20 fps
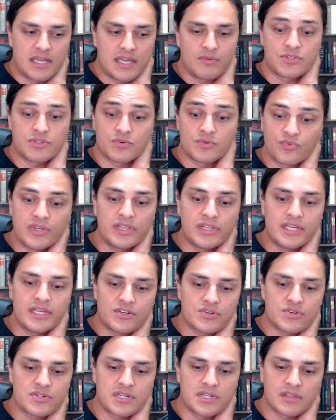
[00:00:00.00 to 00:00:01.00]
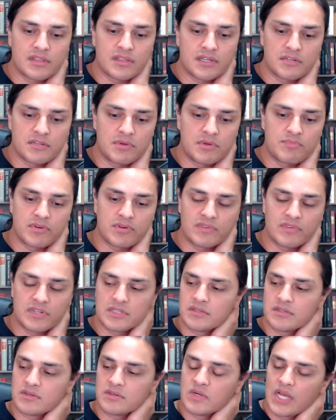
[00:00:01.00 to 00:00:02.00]
It was a really interesting thing to be privy
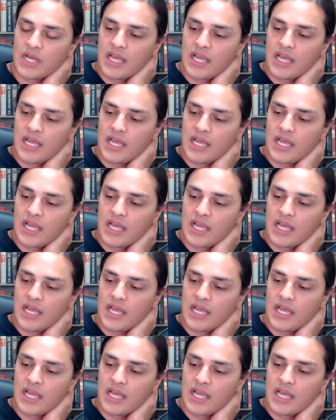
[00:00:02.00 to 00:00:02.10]
to.